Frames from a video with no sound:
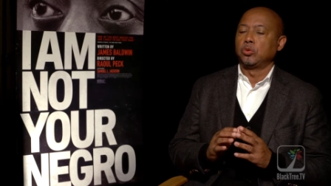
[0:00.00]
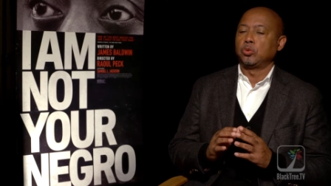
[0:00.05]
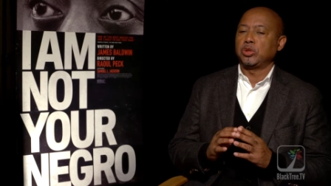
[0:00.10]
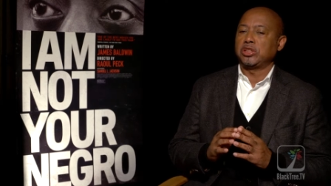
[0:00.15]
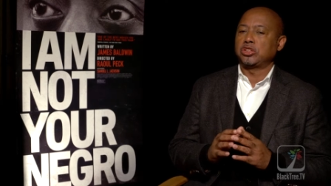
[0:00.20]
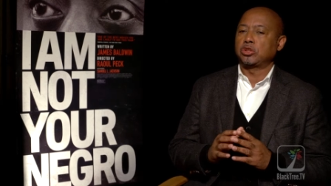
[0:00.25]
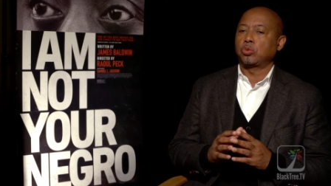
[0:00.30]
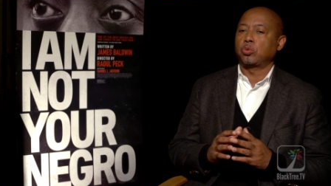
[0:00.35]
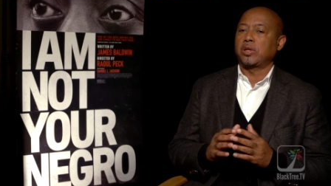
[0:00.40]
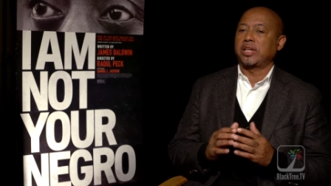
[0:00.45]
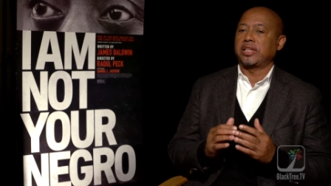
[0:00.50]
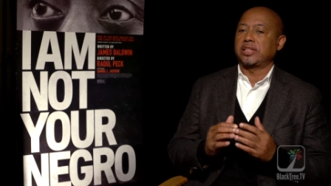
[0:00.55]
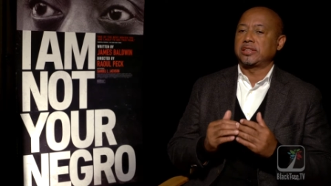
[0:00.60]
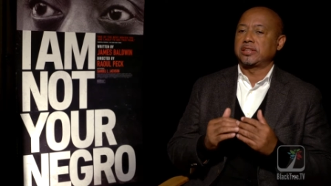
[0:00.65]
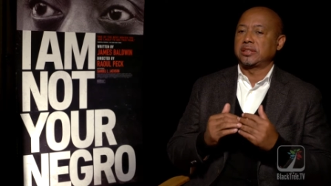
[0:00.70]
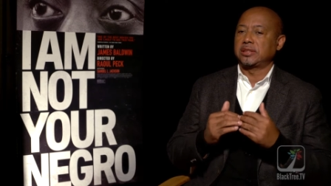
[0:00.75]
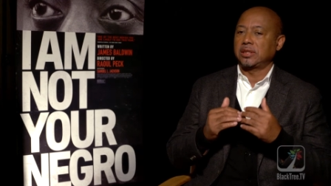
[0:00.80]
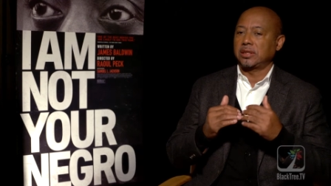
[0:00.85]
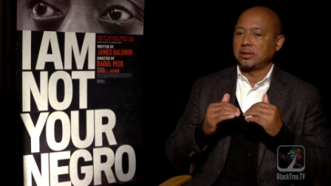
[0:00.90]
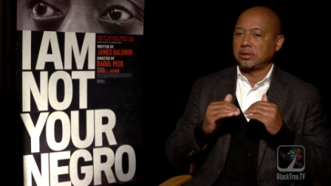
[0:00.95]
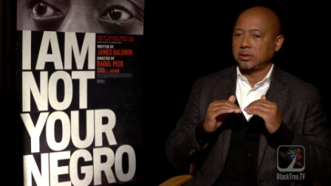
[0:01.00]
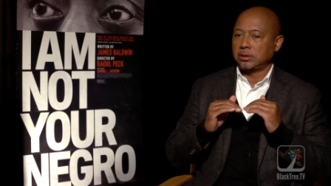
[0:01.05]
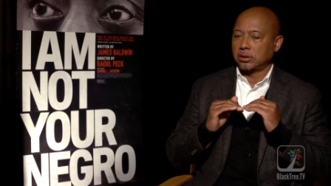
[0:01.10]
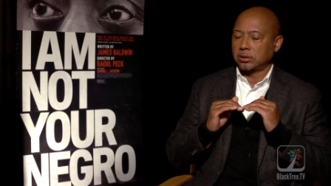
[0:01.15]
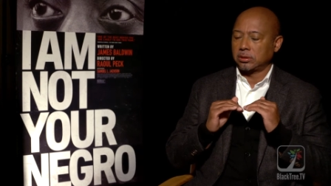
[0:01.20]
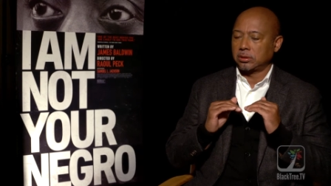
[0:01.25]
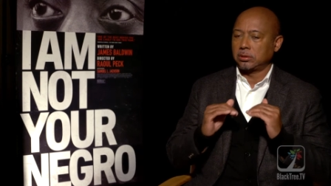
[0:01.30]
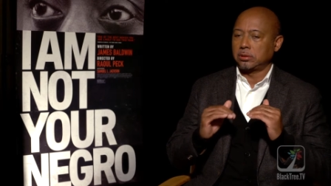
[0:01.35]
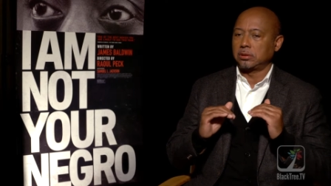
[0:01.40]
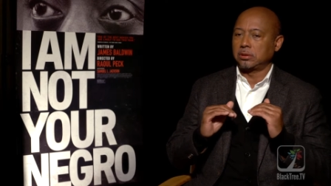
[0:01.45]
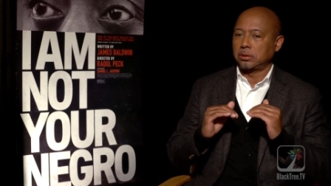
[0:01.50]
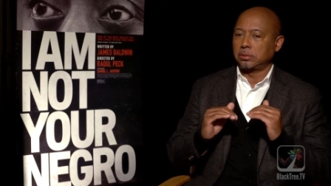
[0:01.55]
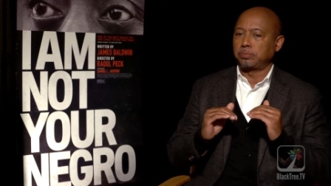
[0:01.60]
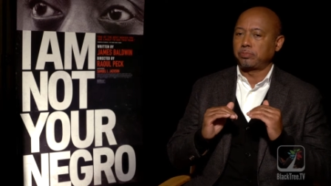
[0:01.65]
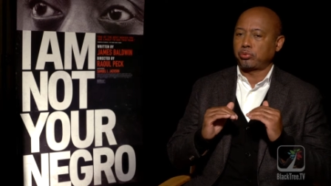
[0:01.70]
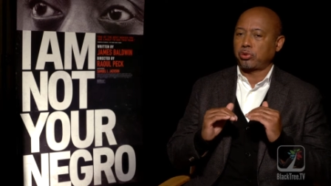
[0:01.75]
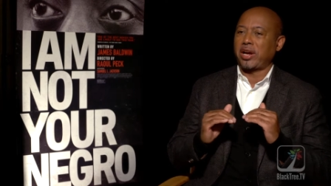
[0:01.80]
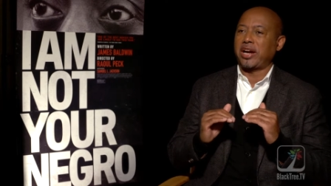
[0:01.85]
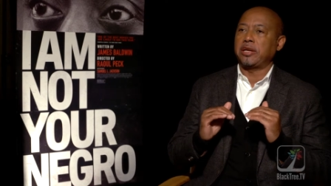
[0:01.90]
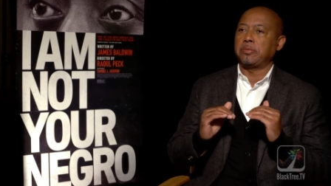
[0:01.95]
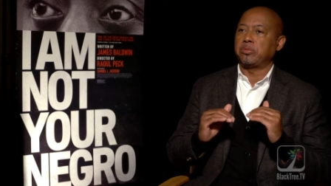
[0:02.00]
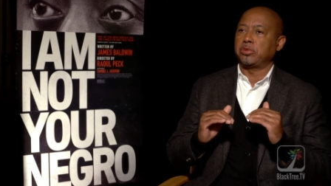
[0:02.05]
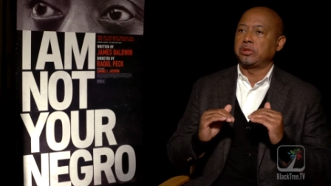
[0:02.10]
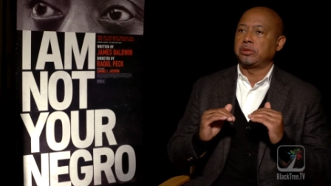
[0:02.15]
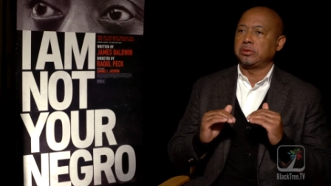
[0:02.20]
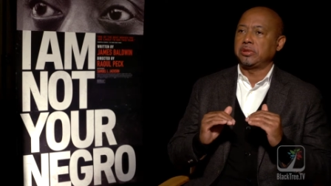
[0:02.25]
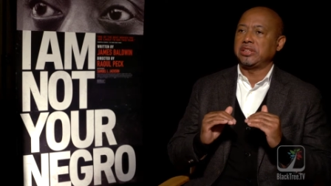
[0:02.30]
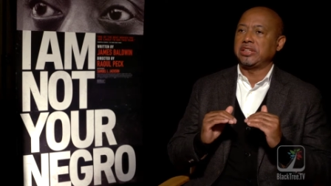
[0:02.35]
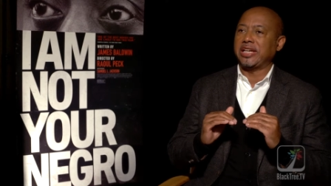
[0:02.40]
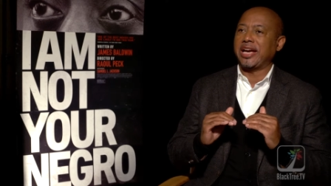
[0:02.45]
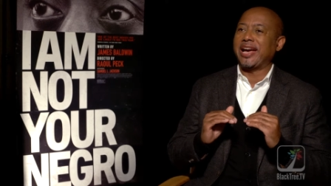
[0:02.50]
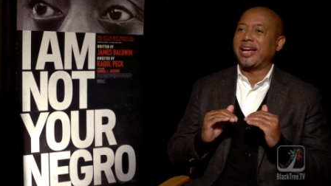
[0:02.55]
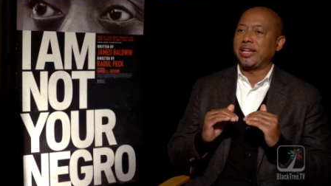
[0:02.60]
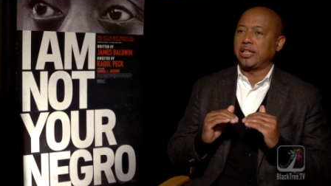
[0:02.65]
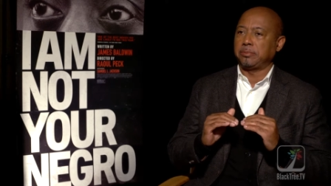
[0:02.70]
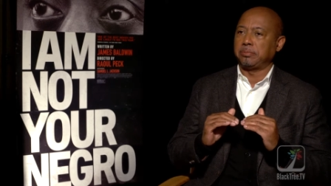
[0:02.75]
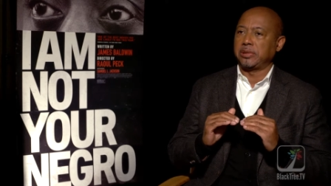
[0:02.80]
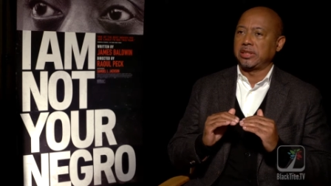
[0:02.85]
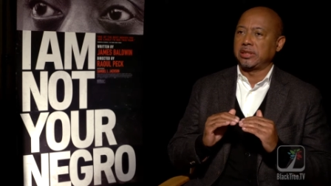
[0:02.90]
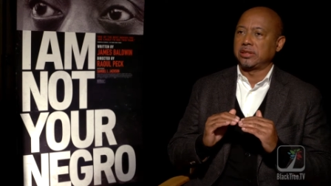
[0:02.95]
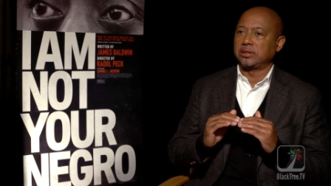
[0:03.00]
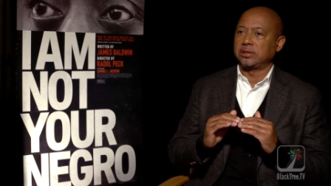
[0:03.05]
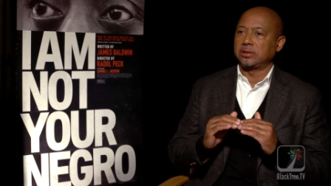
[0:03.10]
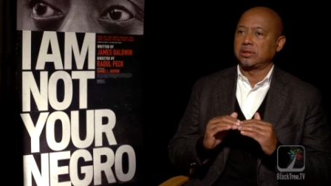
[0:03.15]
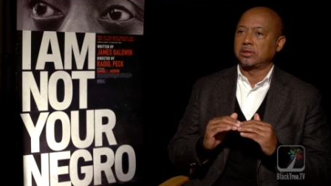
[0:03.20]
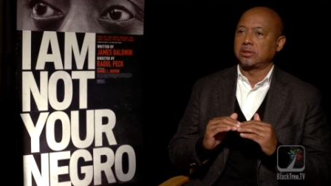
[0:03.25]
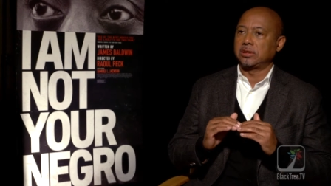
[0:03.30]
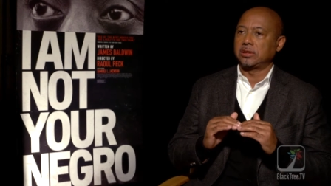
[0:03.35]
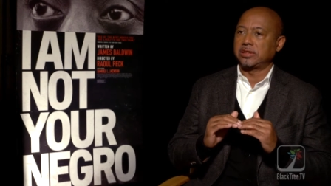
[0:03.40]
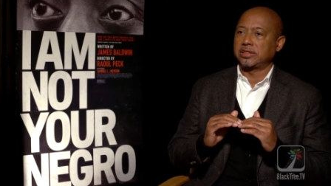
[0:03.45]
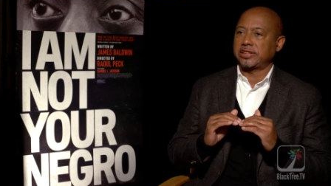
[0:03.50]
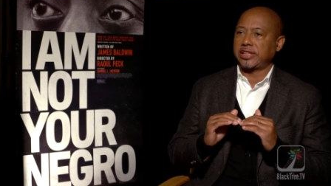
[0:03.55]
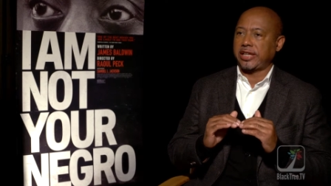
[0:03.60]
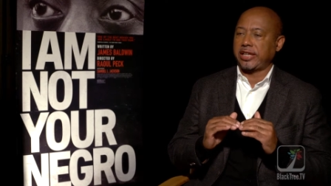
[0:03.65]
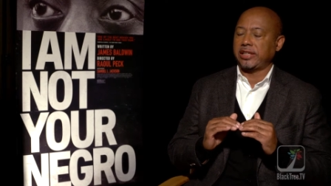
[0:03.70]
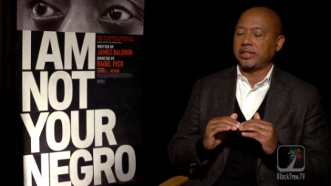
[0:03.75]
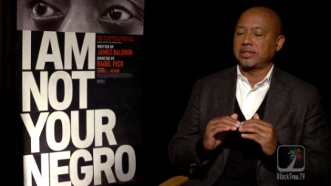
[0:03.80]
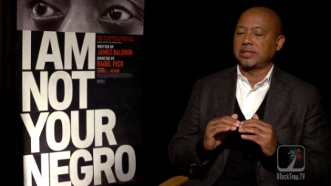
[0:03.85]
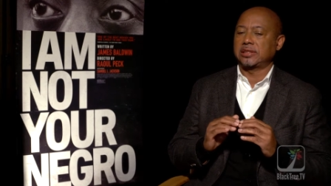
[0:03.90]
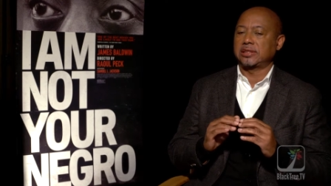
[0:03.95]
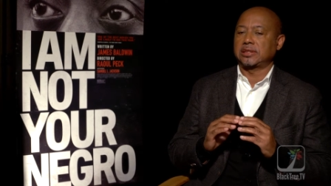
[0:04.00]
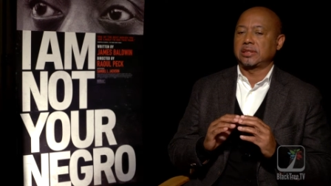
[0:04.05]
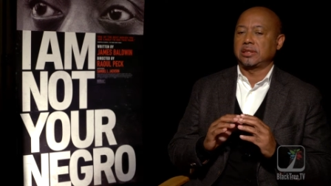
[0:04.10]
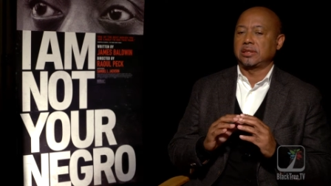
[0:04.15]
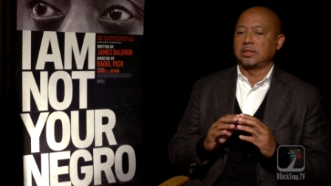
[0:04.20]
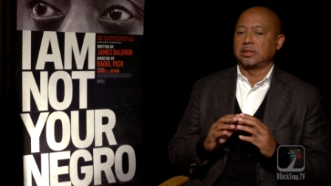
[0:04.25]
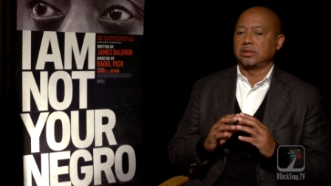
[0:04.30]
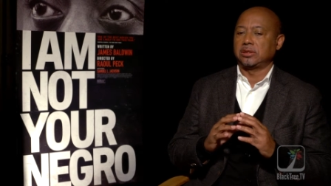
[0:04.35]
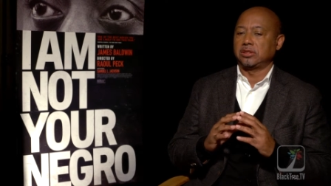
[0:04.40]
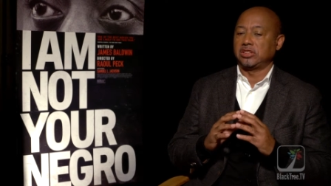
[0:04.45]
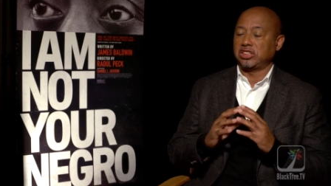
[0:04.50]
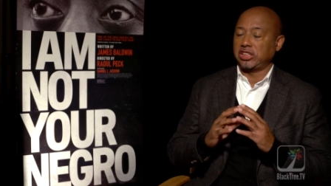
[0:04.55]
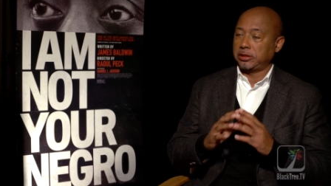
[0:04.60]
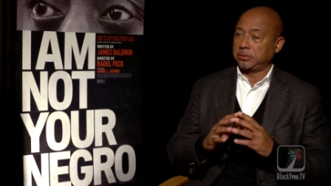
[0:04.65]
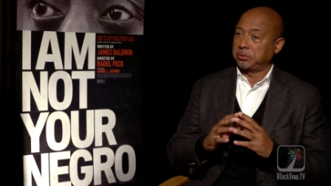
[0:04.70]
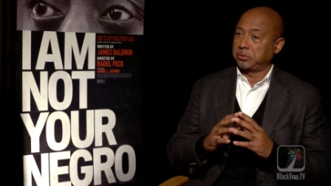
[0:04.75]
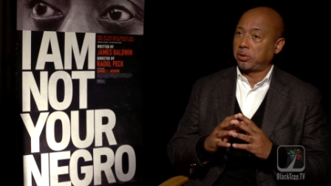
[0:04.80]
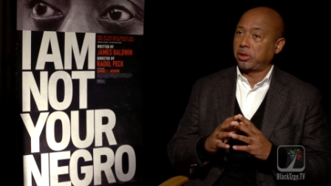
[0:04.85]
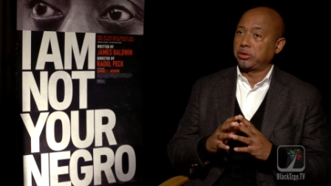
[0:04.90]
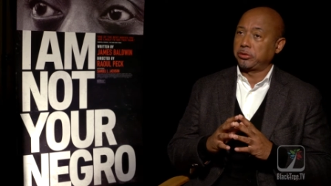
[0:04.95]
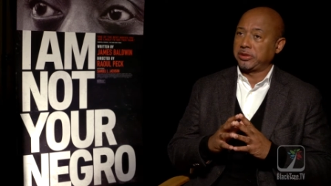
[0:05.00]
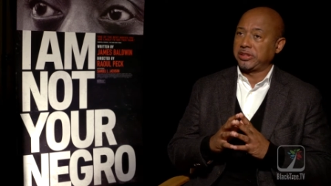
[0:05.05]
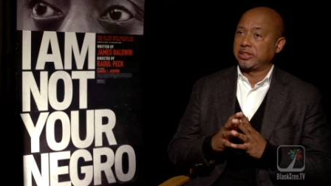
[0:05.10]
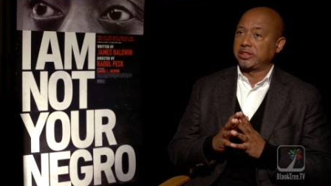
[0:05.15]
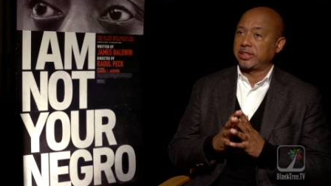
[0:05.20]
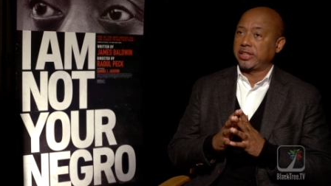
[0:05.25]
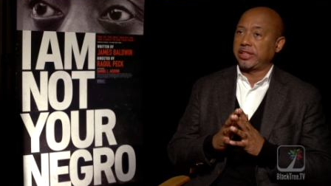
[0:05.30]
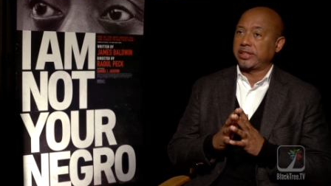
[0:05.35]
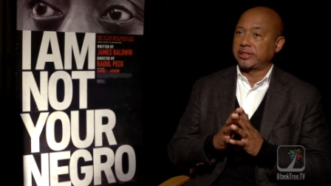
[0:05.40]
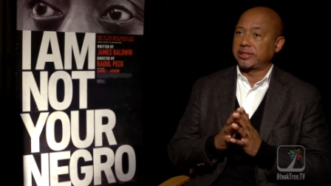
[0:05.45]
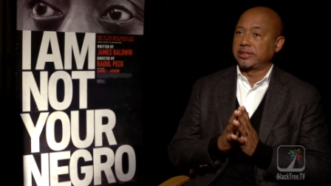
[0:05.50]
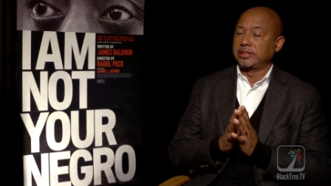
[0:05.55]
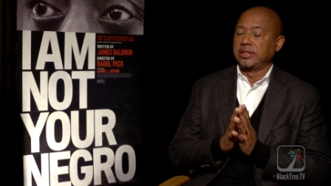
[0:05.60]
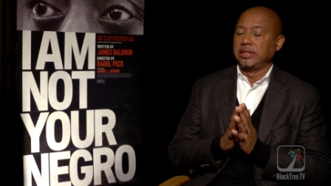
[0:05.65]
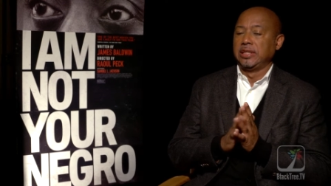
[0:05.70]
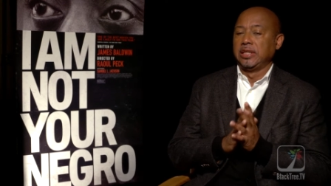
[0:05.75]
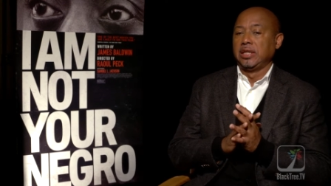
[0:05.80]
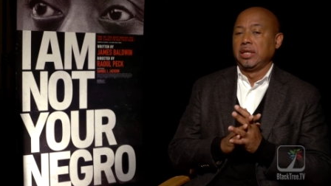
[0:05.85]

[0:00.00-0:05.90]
which was you know the, the primary element, you know the text, uh, the James Baldwin text.